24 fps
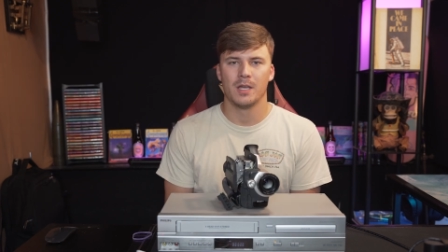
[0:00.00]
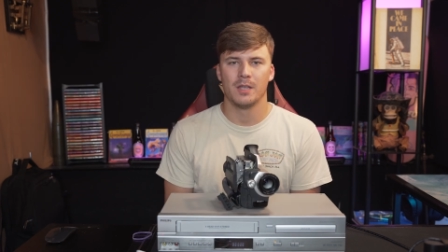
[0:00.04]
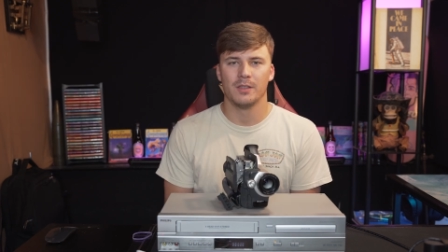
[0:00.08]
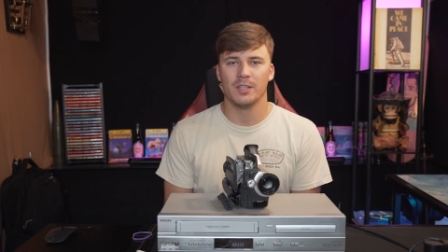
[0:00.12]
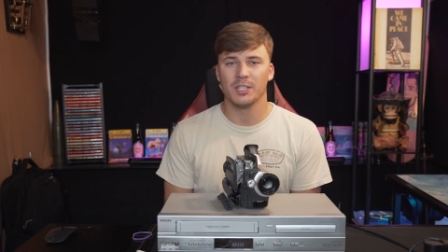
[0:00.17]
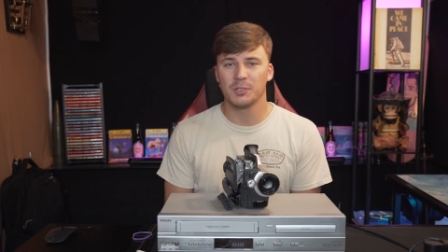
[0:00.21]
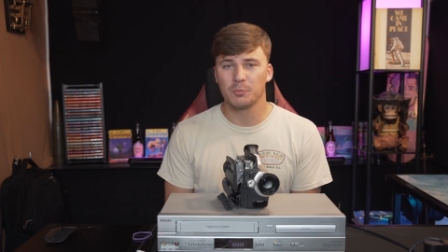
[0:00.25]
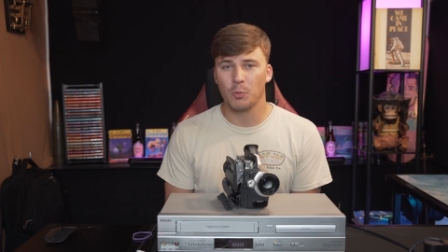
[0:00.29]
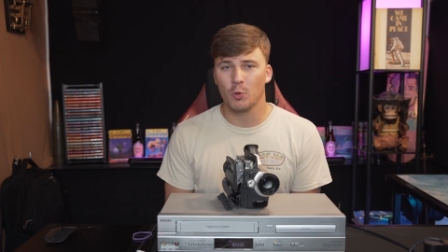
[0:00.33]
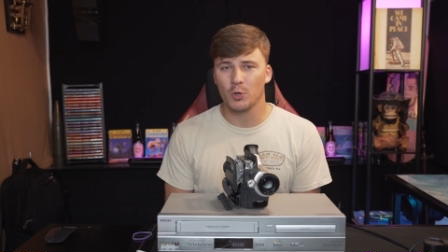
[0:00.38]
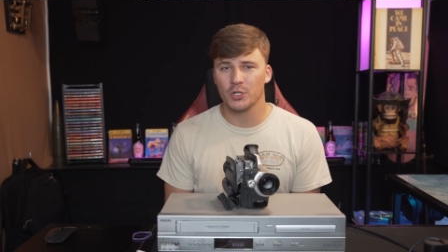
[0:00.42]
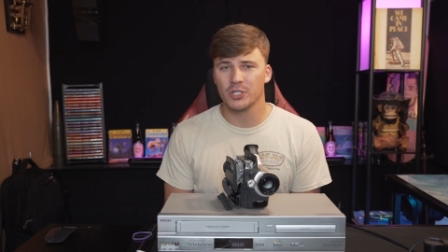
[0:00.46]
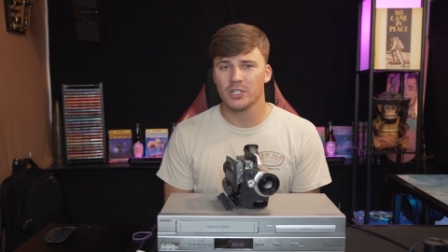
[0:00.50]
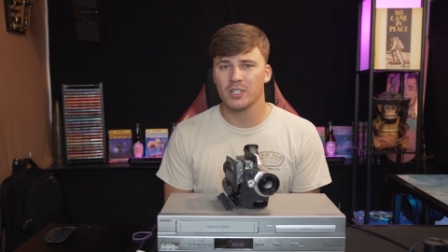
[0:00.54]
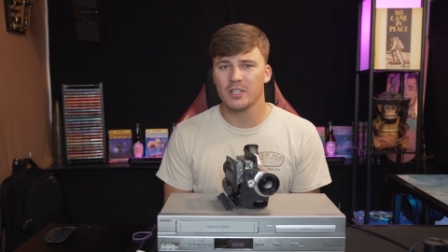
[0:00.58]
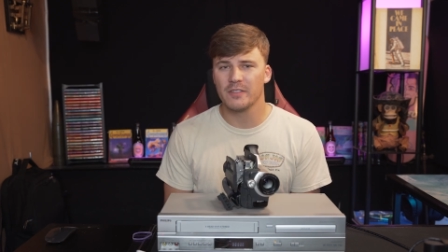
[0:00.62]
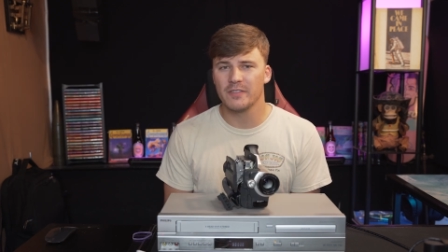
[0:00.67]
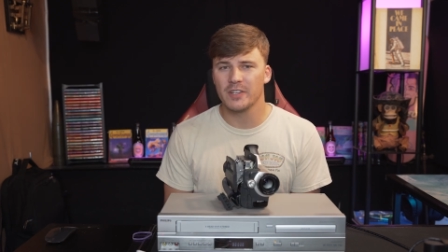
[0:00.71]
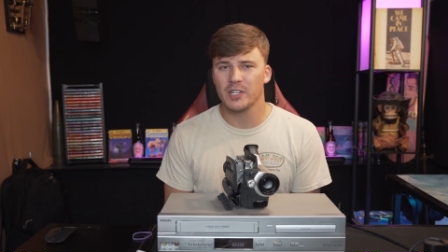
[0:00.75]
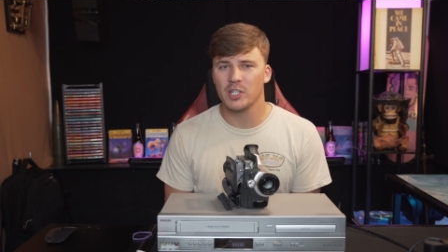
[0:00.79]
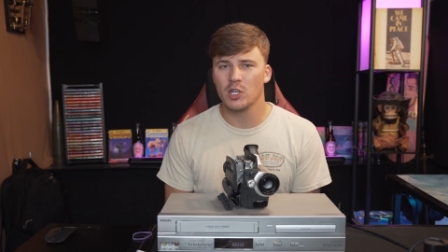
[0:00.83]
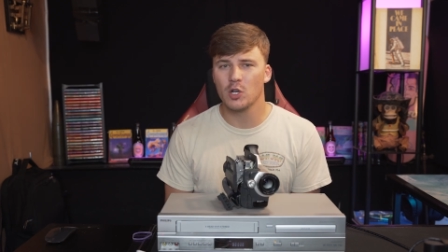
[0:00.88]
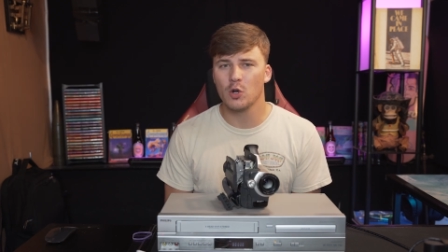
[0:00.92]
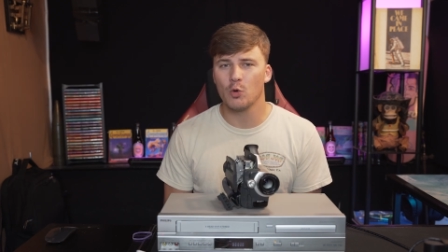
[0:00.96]
This portion of the
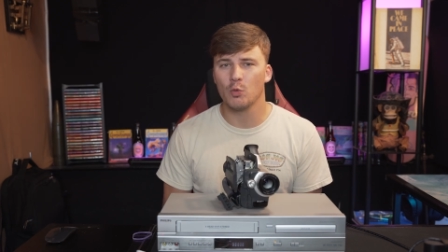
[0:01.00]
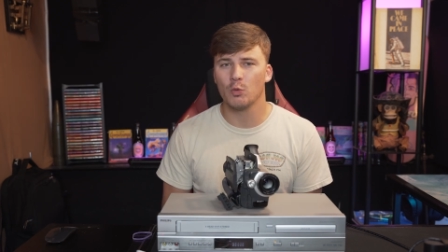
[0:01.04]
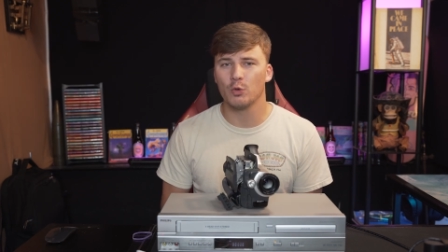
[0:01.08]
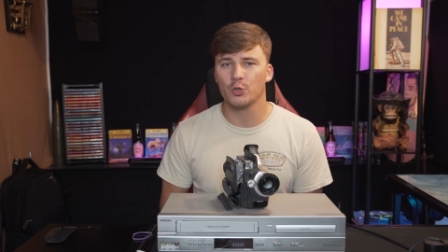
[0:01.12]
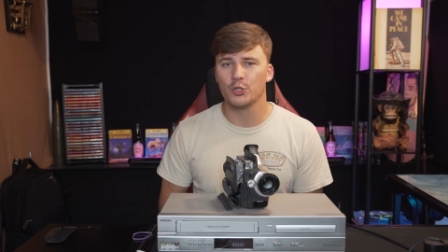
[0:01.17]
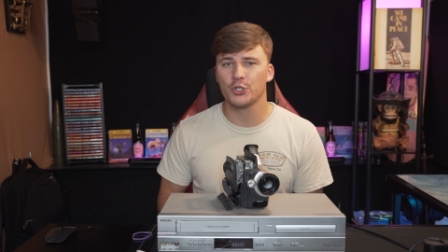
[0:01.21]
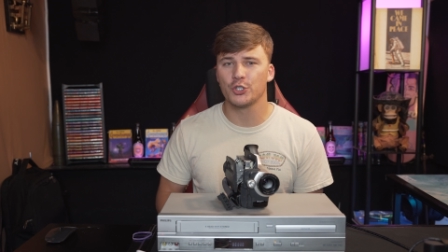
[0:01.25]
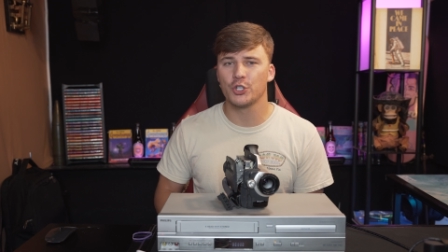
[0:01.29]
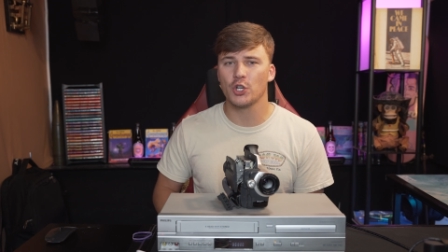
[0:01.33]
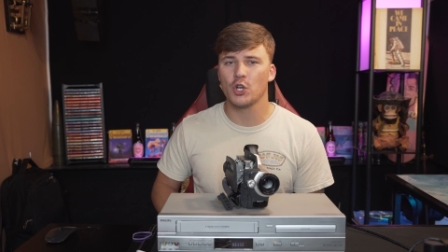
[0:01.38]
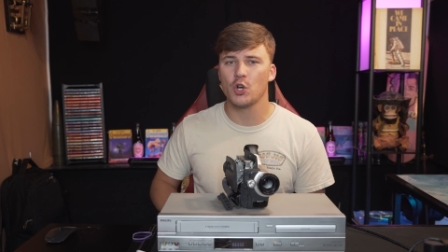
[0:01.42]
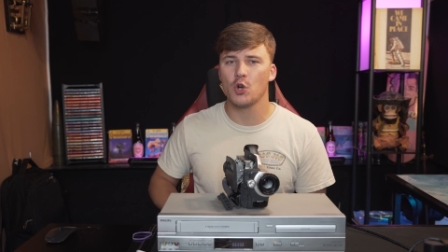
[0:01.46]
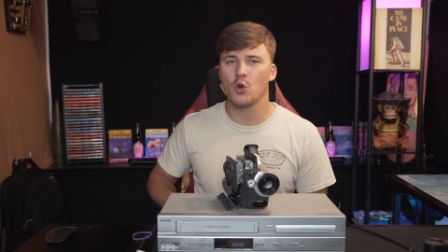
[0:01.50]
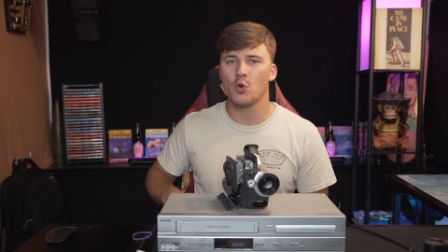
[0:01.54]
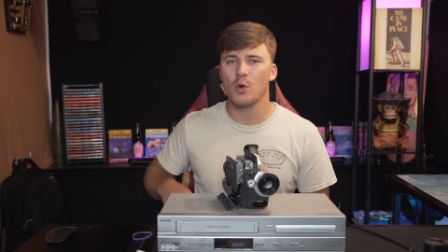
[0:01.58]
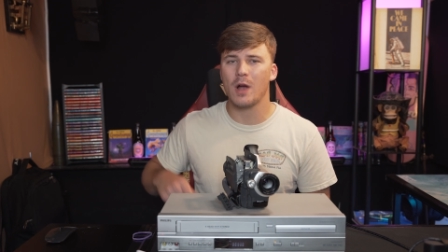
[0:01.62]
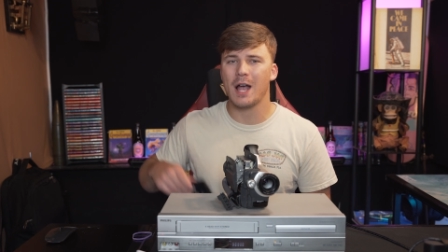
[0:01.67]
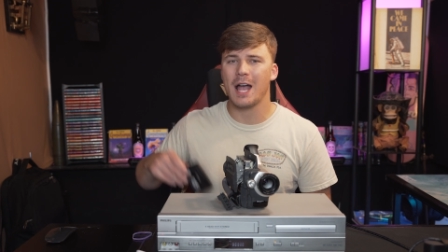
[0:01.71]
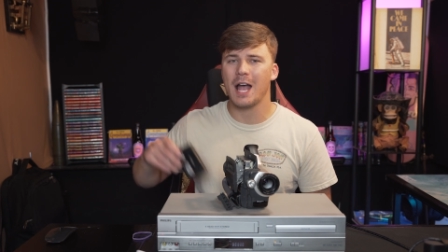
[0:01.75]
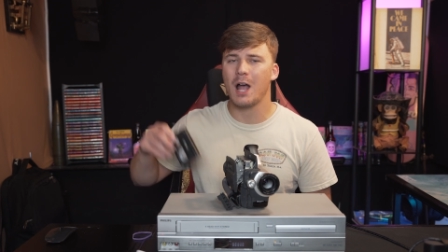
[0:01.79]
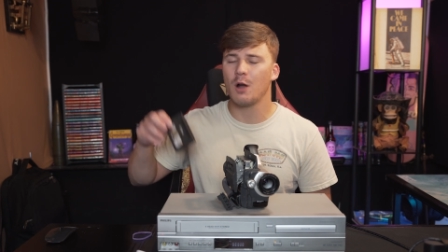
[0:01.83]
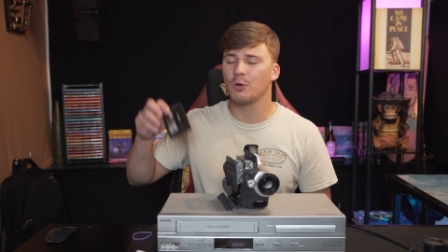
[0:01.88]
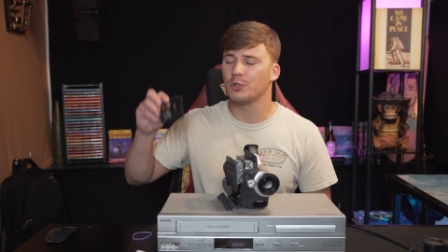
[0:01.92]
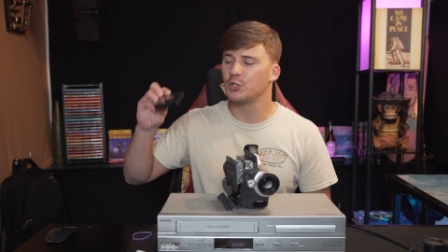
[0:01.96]
video will show
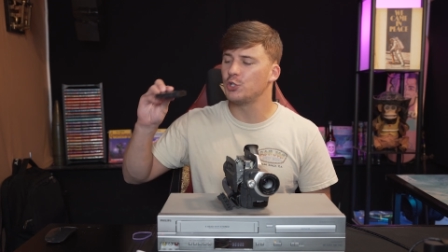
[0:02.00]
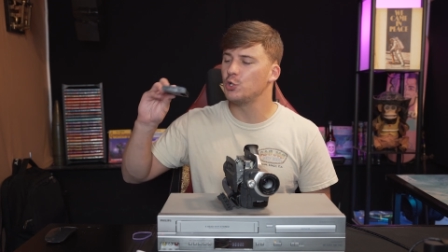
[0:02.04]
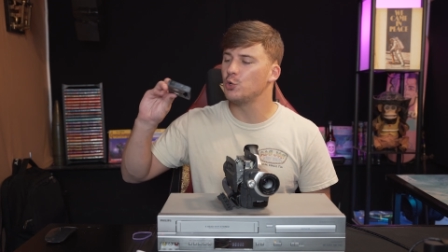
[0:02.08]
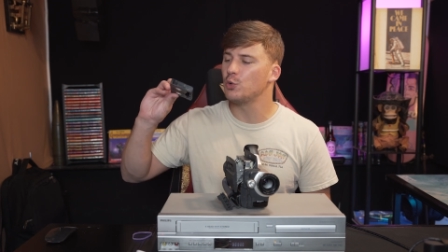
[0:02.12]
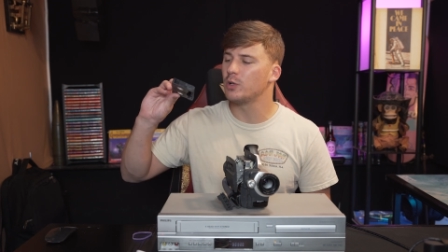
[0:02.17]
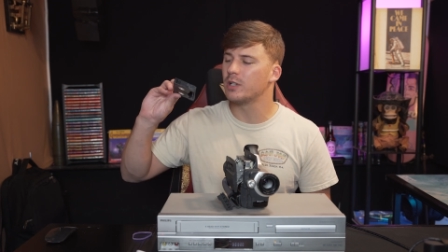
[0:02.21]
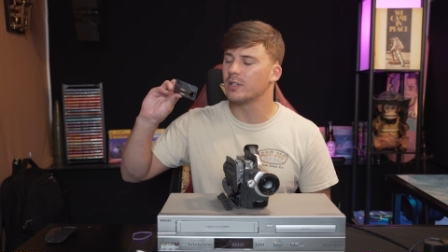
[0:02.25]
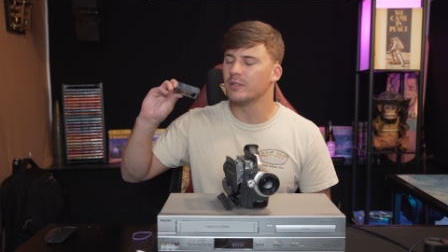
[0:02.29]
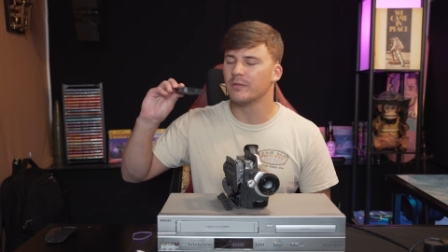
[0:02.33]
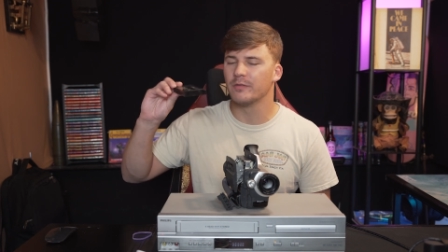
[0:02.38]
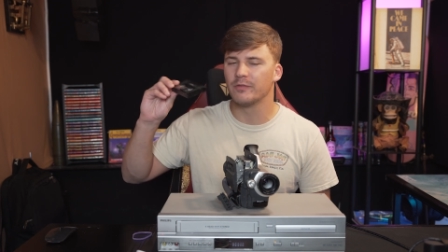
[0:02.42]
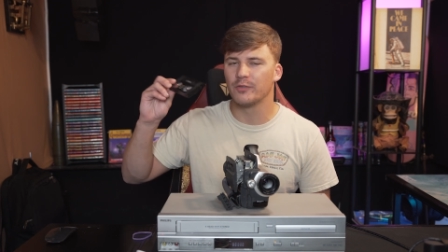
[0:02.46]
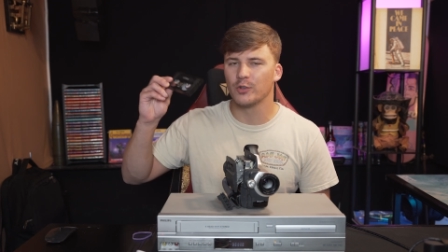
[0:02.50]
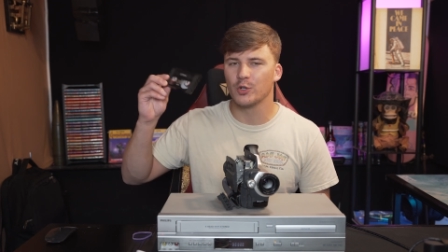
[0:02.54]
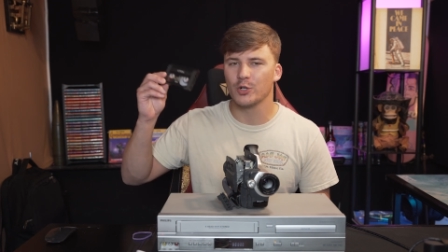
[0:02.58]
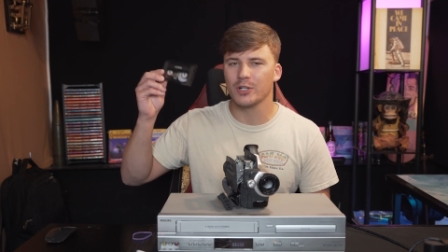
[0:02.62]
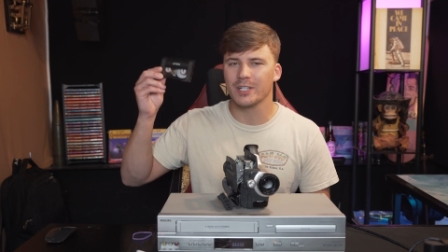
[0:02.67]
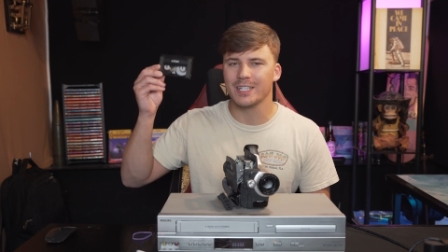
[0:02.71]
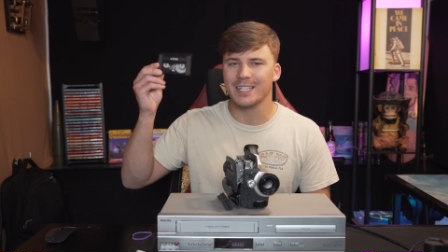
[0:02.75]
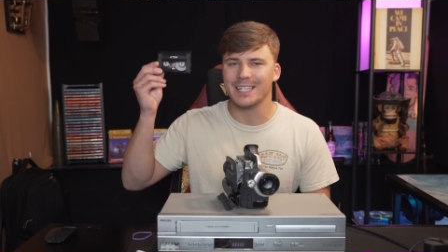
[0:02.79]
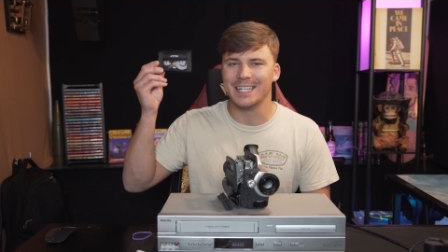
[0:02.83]
how to convert